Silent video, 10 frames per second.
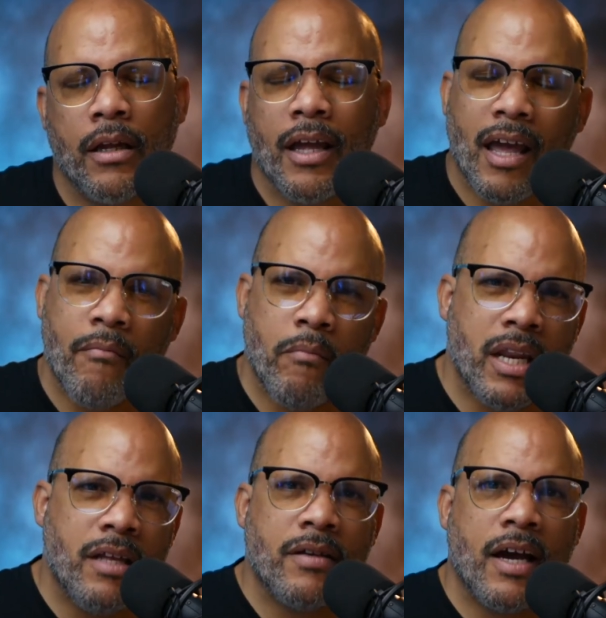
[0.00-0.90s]
And
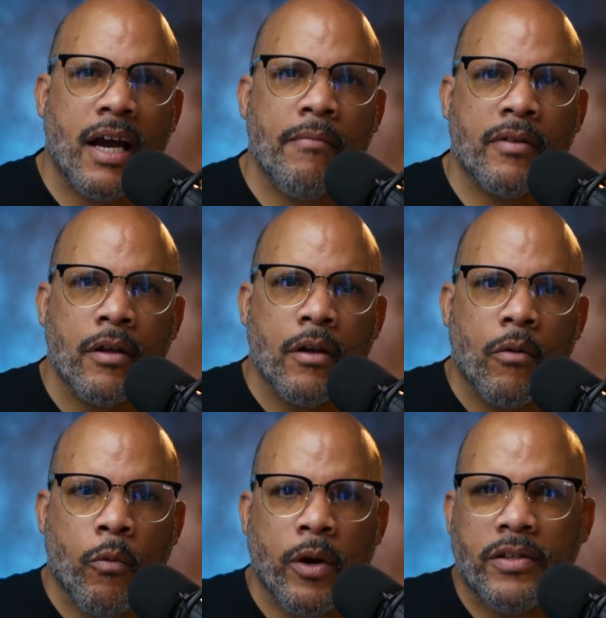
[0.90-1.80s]
many times
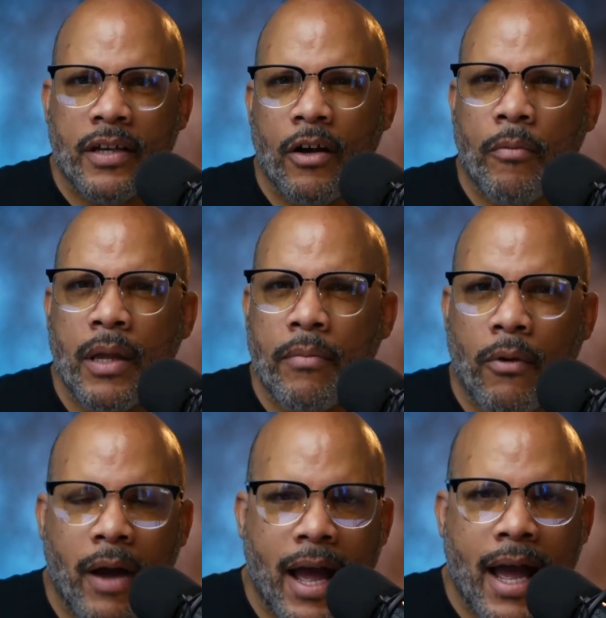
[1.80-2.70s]
we tell
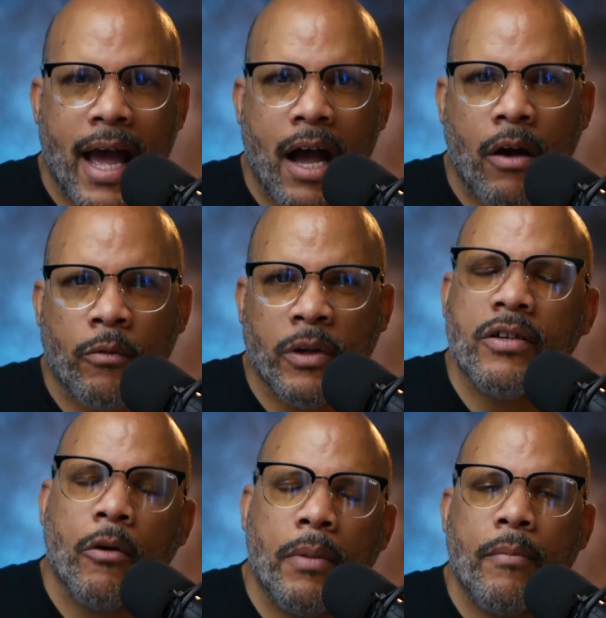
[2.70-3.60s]
people
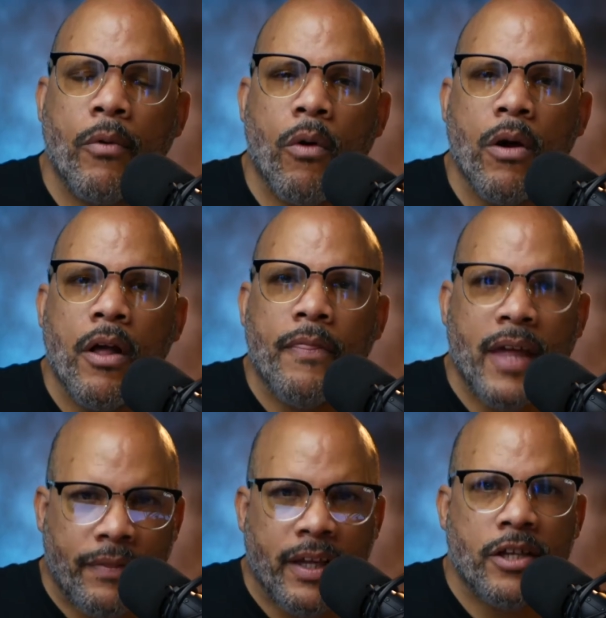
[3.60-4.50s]

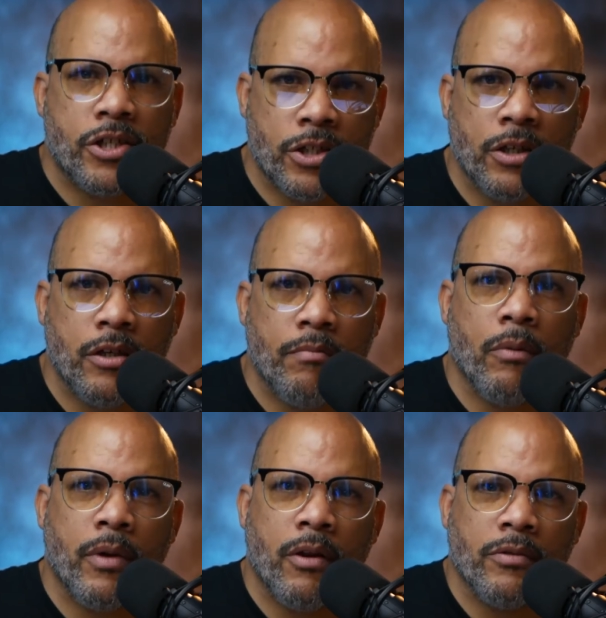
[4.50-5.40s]
that they should,
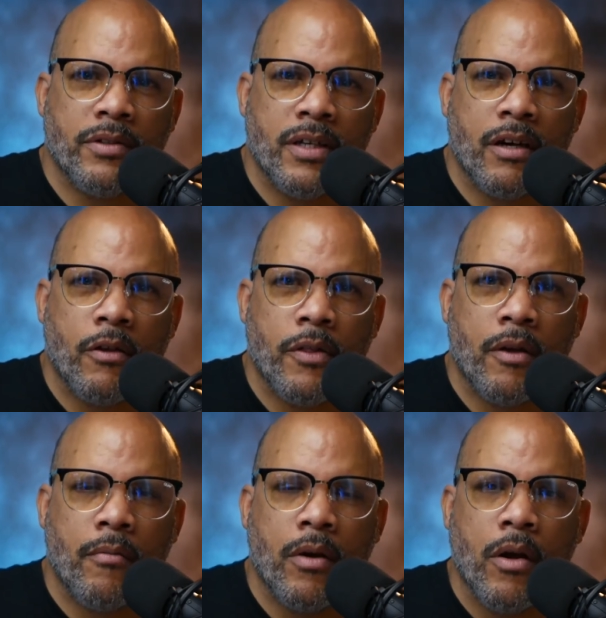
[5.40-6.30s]
but we don't tell
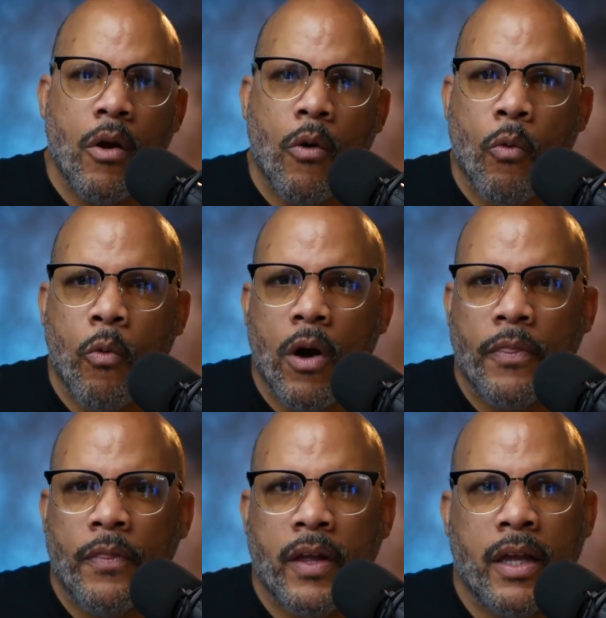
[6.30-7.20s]
them
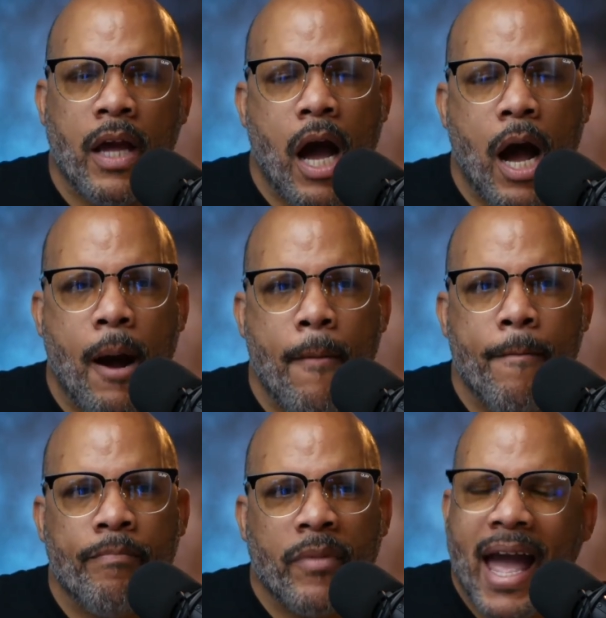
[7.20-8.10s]
what
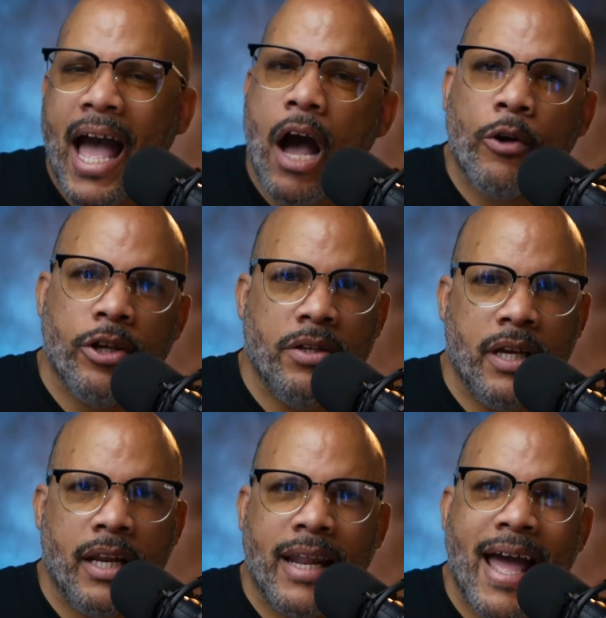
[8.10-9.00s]
how you
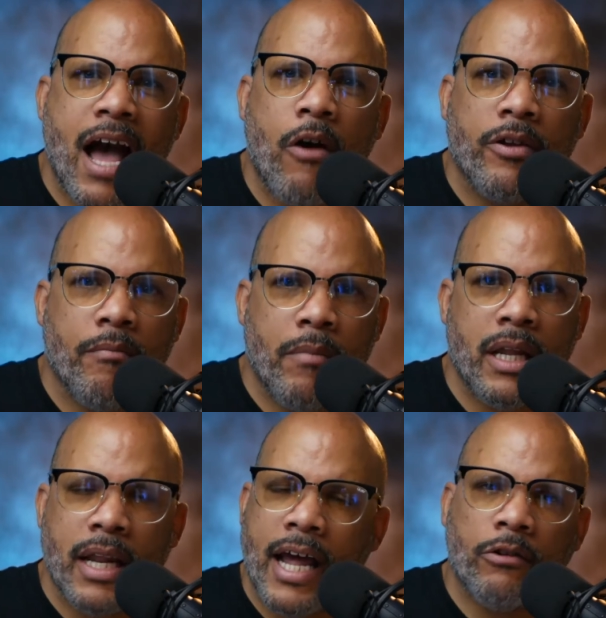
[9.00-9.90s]
did it, how you
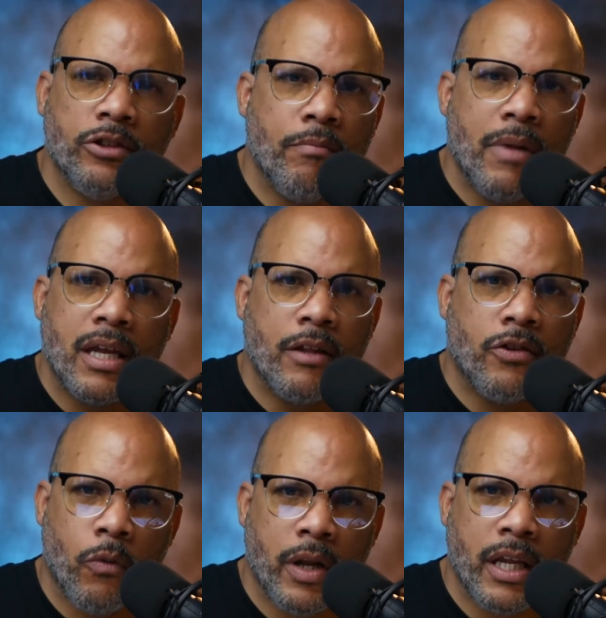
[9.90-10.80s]
made it. How'd you make it
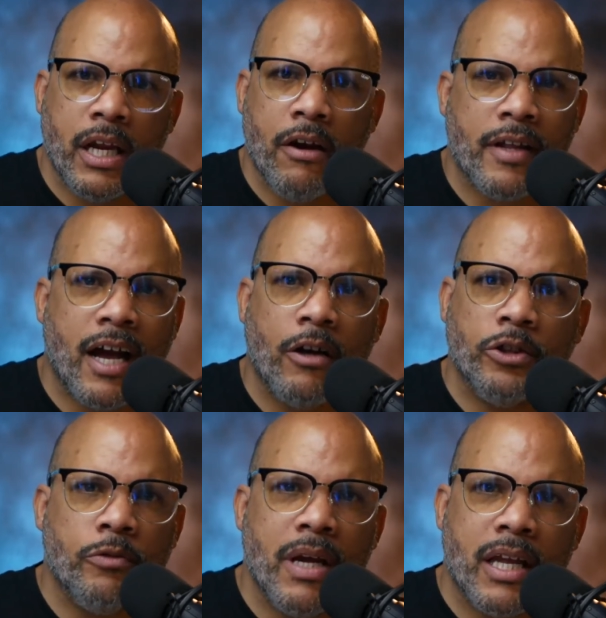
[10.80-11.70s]
20 years? How'd
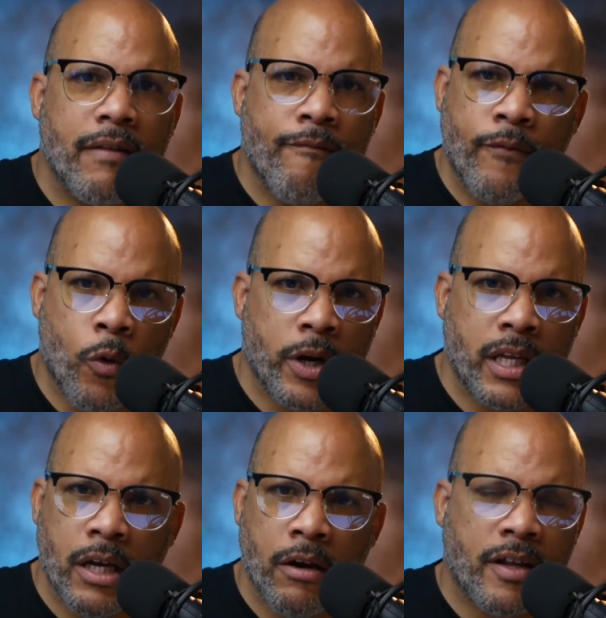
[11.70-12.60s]
you make it 40
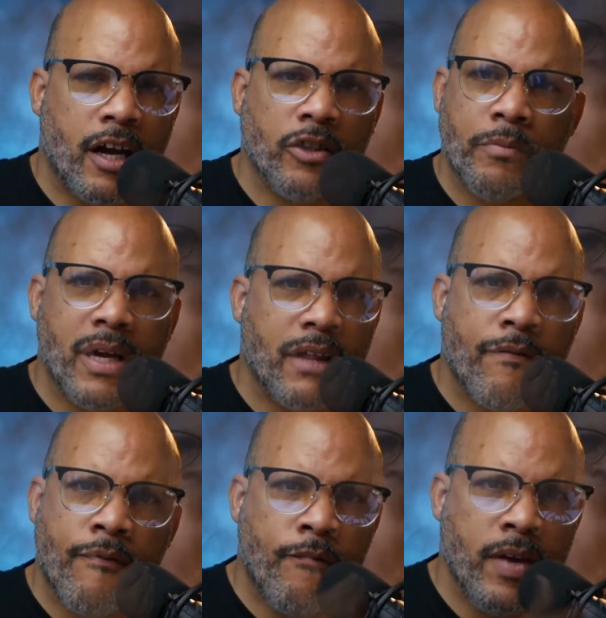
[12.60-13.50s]
years? How'd you make it
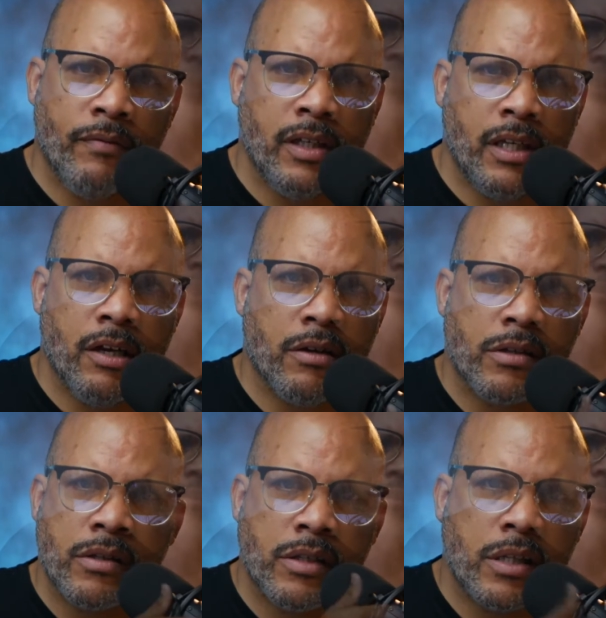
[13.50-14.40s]
50 years,
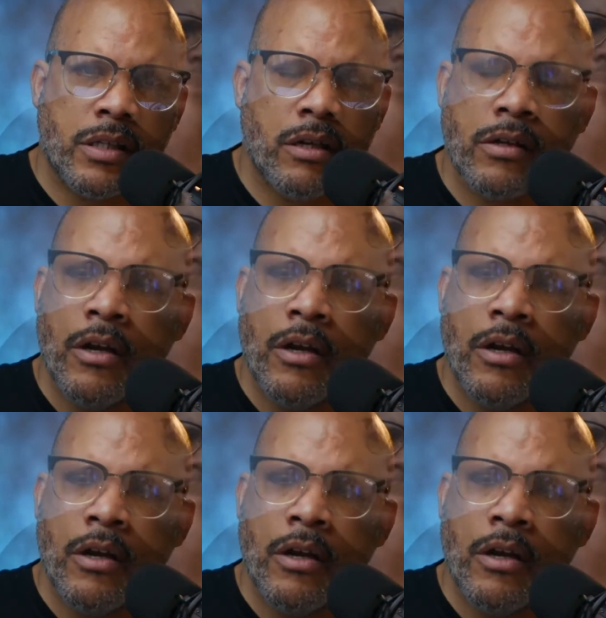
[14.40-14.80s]
60 years?